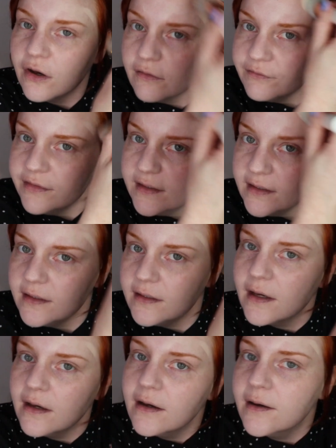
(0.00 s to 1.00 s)
of
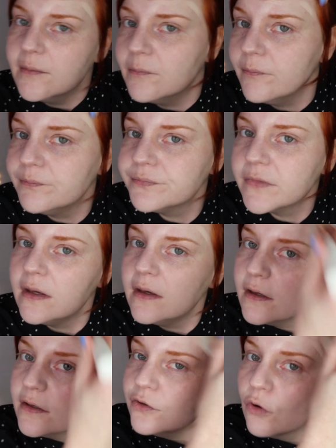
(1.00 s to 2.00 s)
the
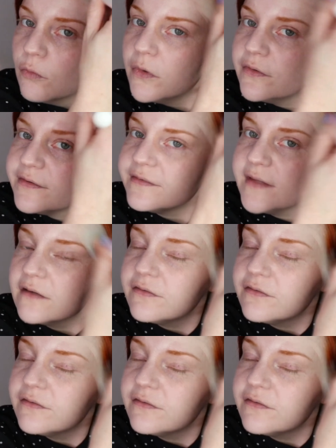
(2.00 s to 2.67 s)
normal stick